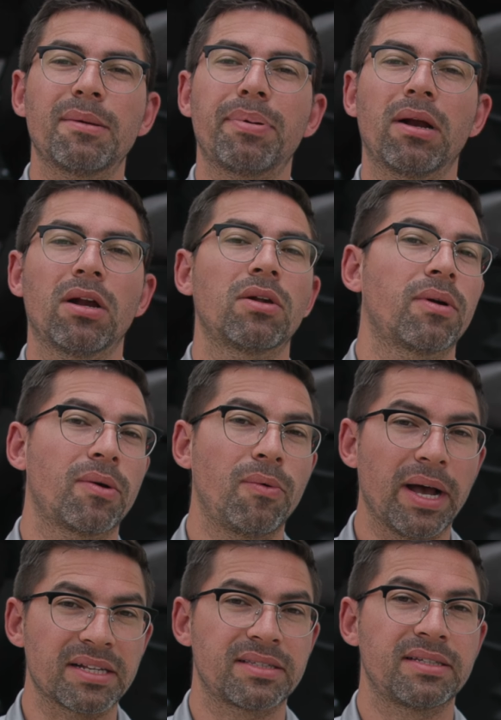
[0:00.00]
the pairing
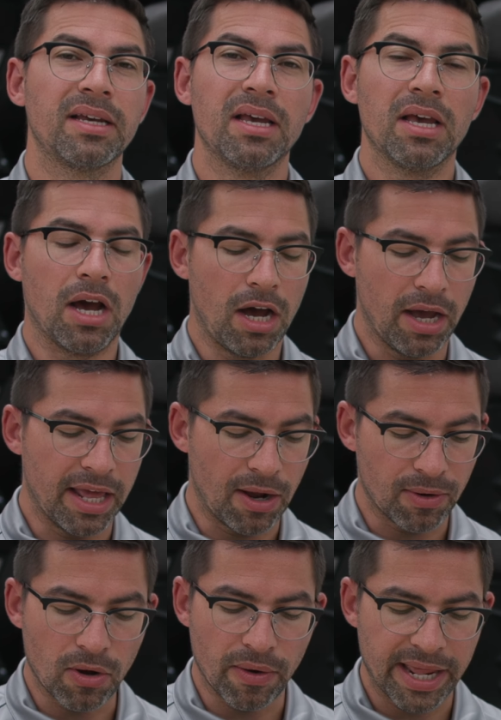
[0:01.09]
request, and I
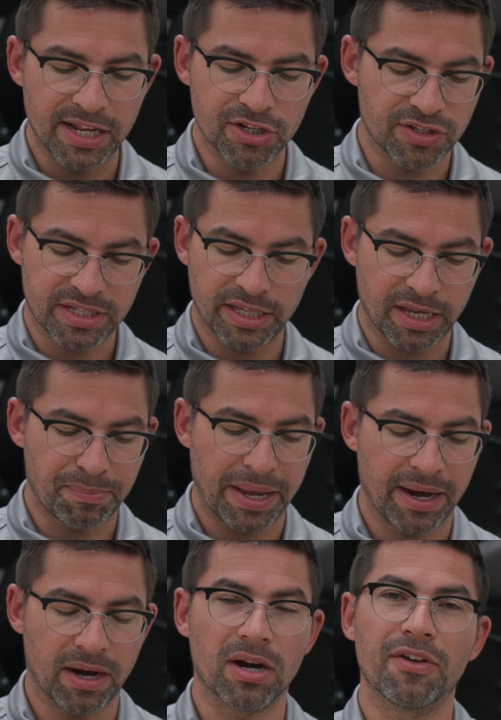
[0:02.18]
would go ahead and just click
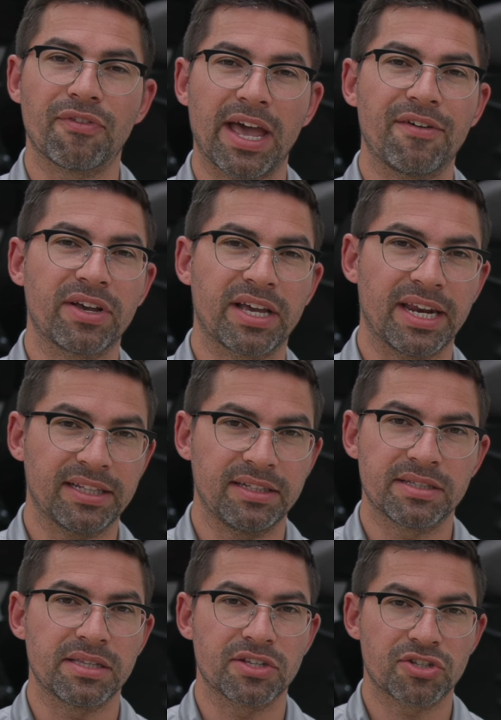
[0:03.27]
pair if I haven't connected
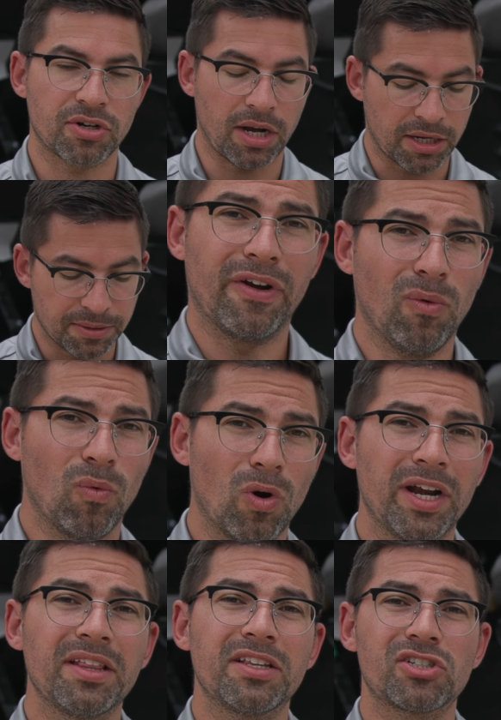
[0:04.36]
to this truck. Fair
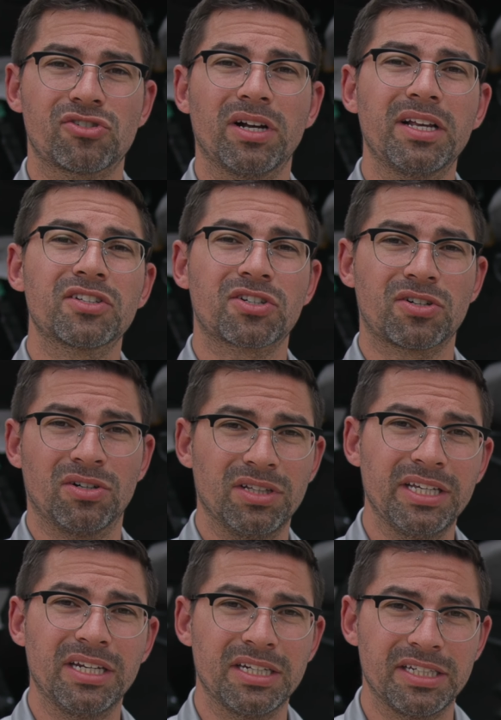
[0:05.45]
warning, this truck is
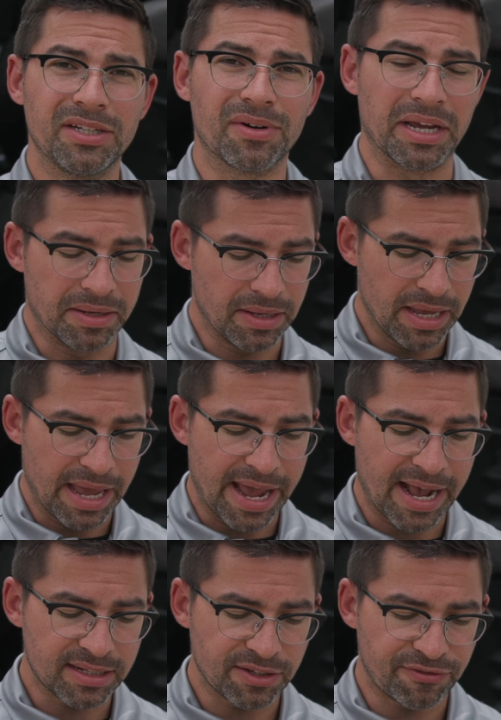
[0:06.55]
currently in a D rate. It
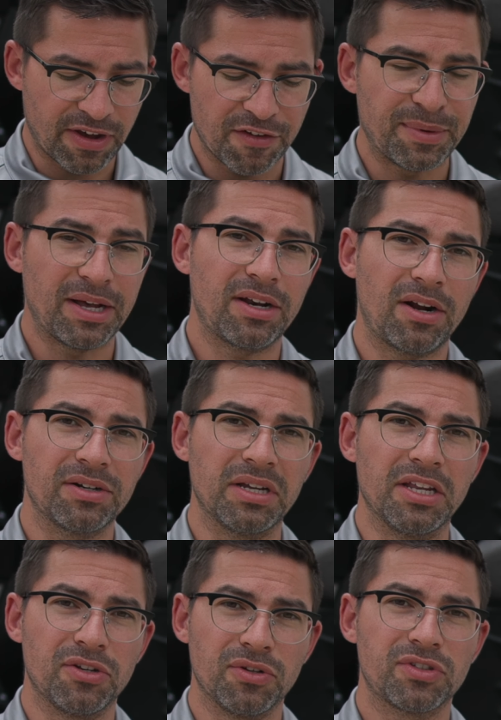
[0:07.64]
has a 5-mile-an-hour
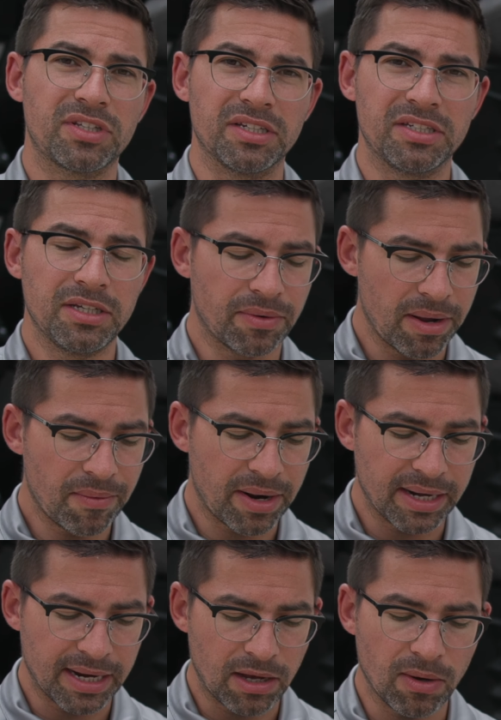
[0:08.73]
induced D rate
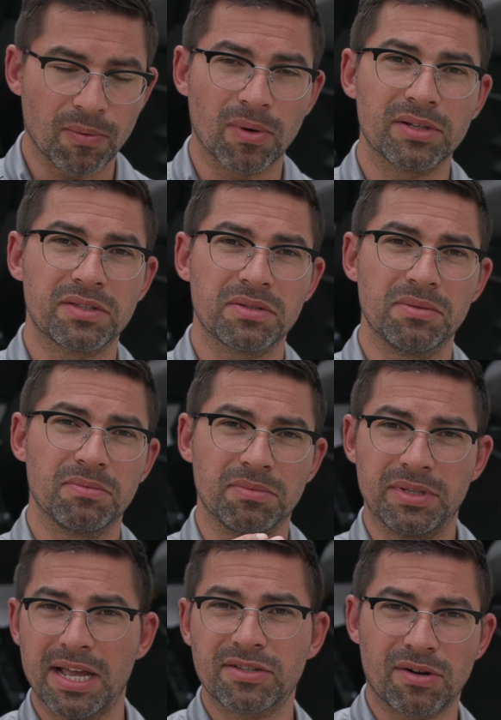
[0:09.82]
right now, or
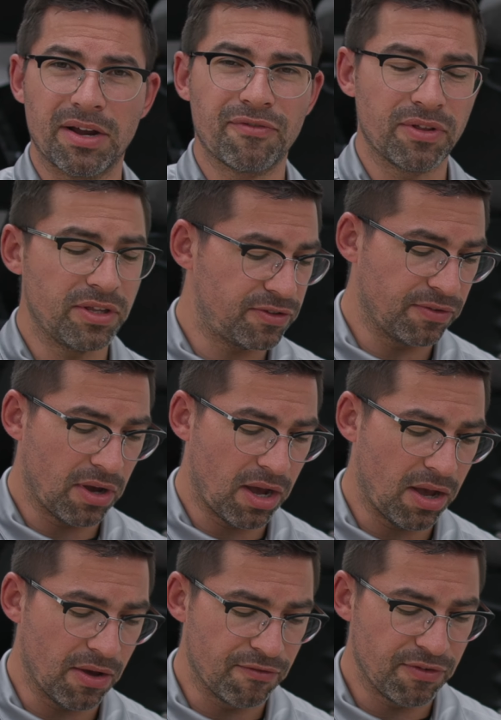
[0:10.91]
that's great for this
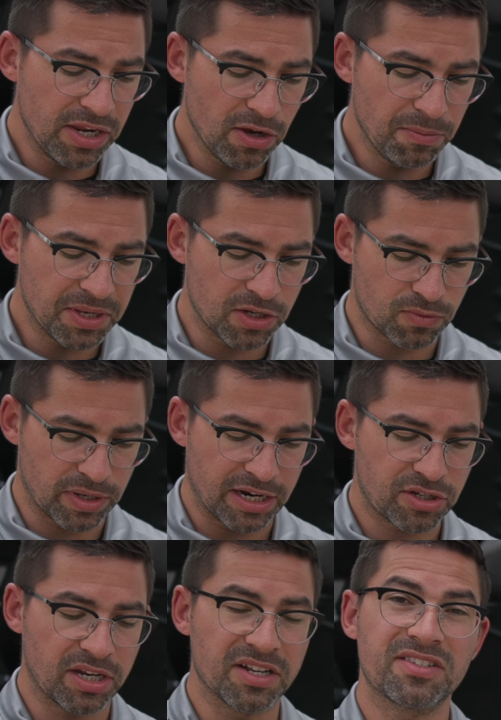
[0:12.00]
video because we're
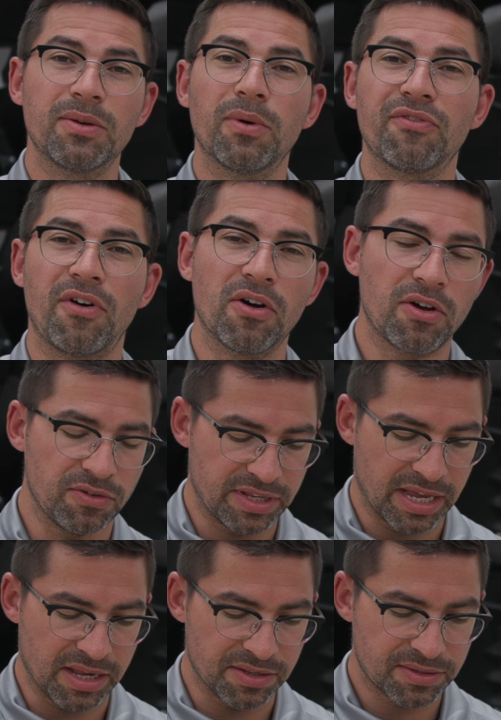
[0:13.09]
actually going to see what fault codes
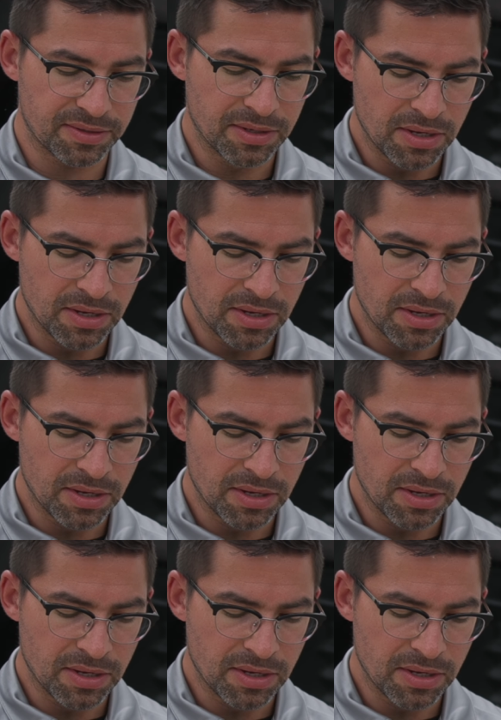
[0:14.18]
that is.